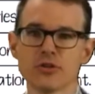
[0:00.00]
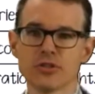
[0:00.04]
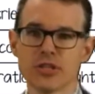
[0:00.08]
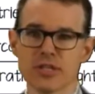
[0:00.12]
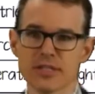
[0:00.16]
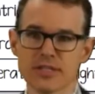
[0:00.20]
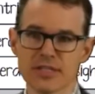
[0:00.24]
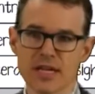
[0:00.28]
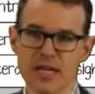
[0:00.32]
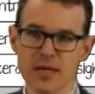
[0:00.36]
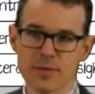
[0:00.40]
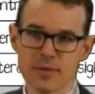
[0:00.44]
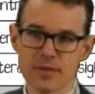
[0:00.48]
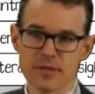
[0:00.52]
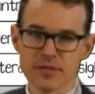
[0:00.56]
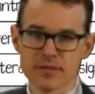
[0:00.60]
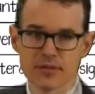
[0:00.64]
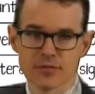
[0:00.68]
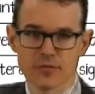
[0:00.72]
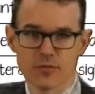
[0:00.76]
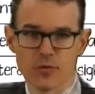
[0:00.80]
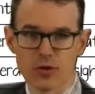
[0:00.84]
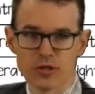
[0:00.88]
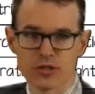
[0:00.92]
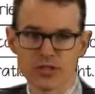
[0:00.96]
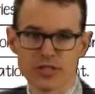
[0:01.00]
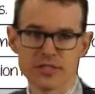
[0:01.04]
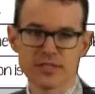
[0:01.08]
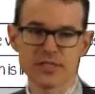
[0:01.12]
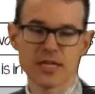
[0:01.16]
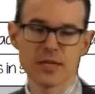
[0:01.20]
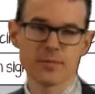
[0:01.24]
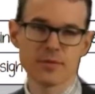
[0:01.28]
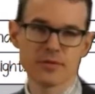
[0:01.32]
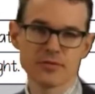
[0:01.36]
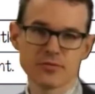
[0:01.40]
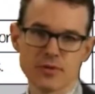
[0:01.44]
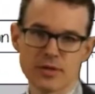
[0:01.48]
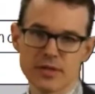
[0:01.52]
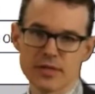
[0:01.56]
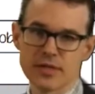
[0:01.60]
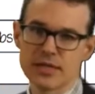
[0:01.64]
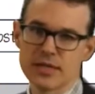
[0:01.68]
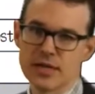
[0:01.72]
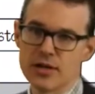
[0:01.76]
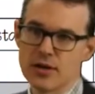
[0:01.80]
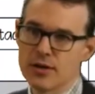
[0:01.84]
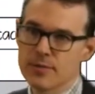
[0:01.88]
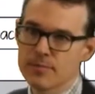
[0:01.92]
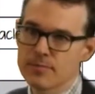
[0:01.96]
gist statements, the 4 gist statements written
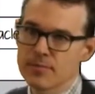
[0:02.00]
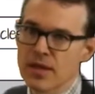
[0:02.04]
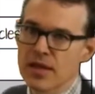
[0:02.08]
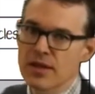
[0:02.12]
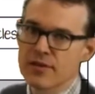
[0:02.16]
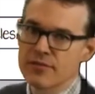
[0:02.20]
here.